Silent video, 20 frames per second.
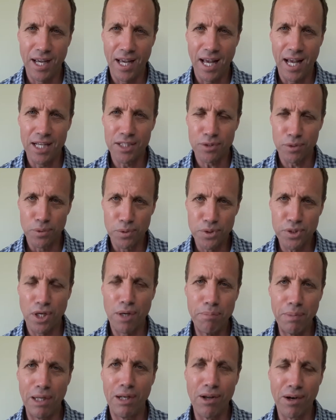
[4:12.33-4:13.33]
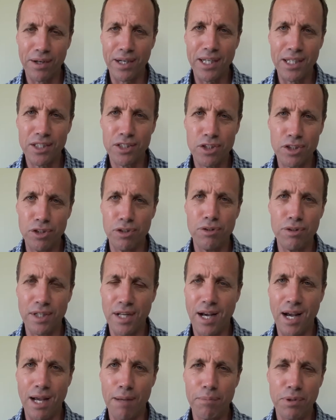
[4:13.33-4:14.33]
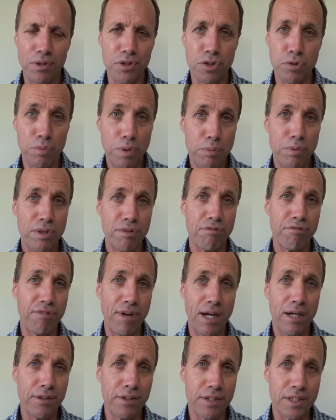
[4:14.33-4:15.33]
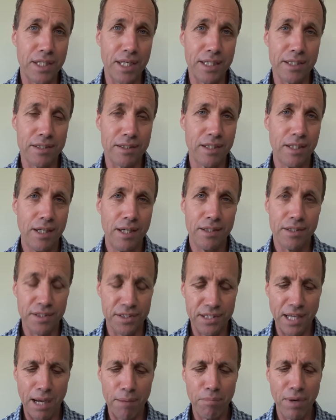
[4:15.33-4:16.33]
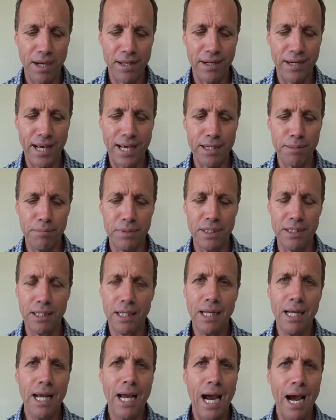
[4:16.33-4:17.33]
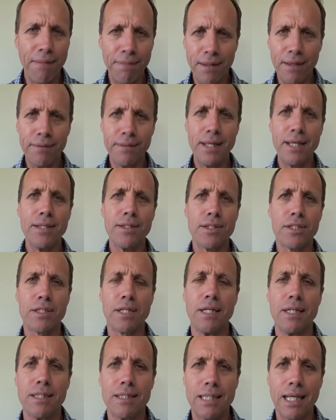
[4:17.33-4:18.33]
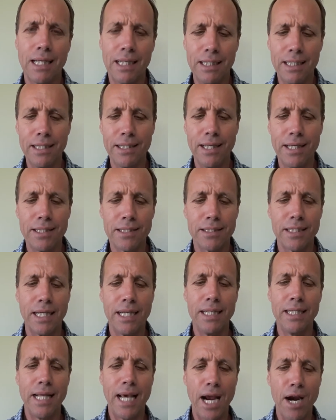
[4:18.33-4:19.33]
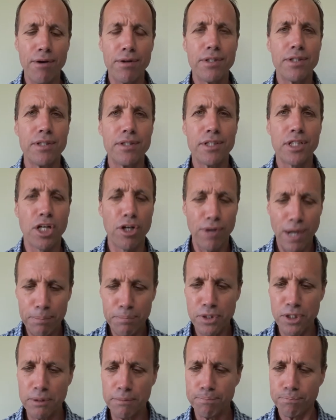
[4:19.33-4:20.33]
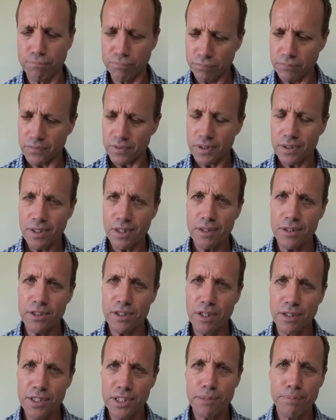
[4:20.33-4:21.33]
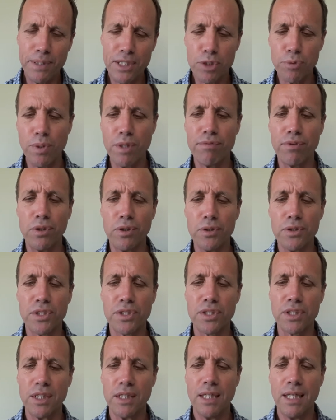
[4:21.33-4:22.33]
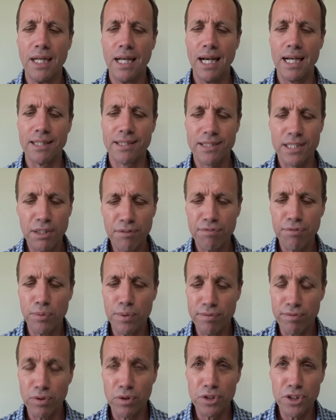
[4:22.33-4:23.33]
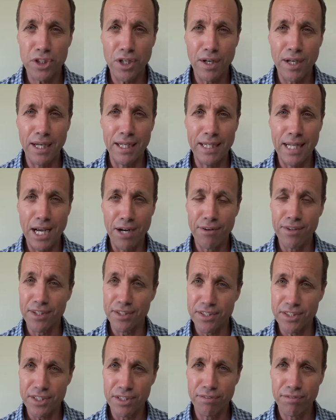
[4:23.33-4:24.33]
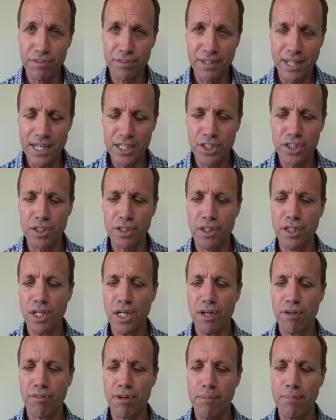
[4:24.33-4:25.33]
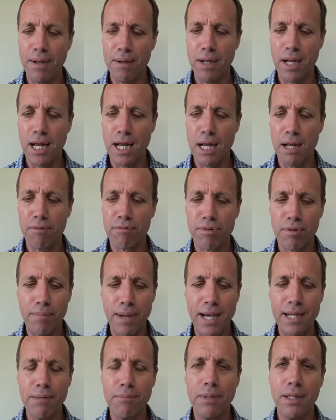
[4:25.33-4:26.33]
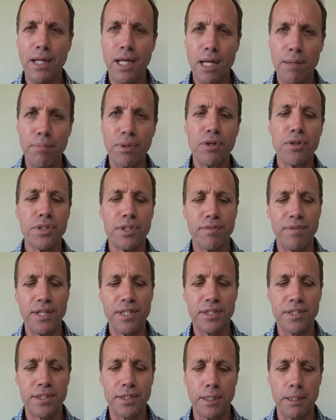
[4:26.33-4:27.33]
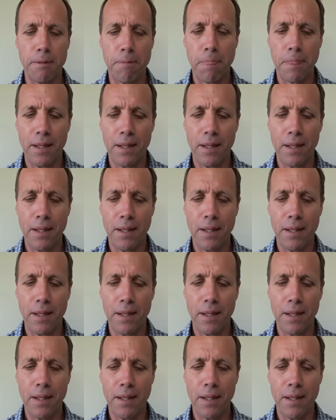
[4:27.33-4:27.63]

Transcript: as also belonging to you and I because we would have failed the test the same way that Adam did. And then secondly, there's inherited corruption. So this means we've also inherited a sinful nature from Adam because of his sin.